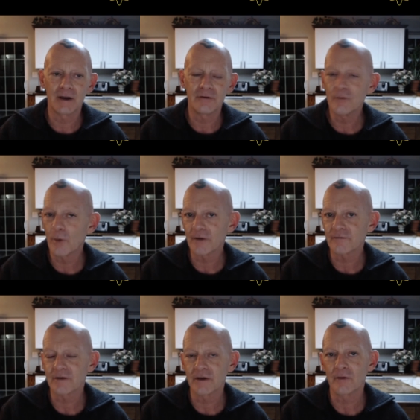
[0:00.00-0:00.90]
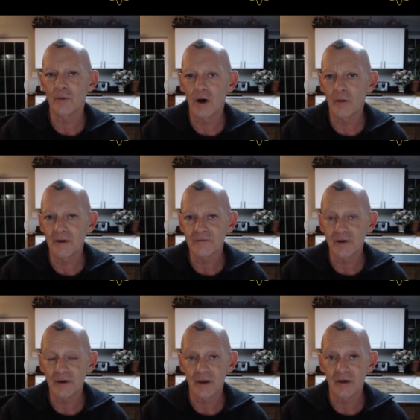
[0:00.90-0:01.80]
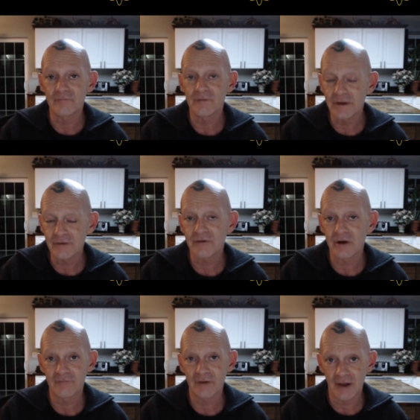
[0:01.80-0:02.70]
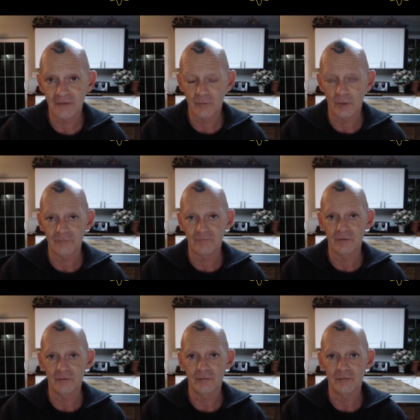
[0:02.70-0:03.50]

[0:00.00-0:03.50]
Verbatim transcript: I do want to say though how much I love each and every last one of you.